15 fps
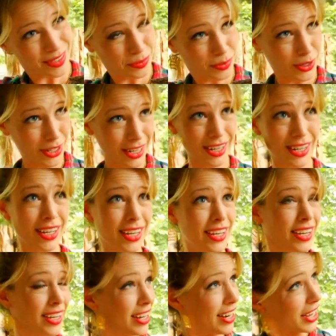put
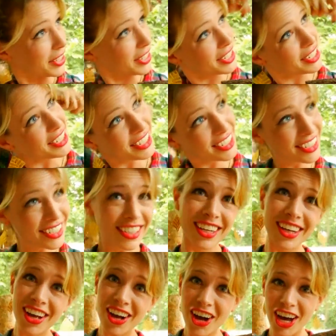the necklace
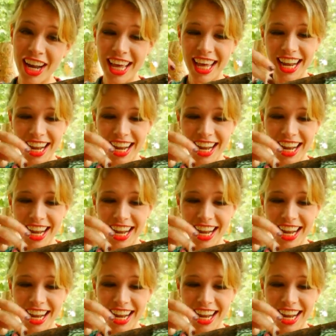on it.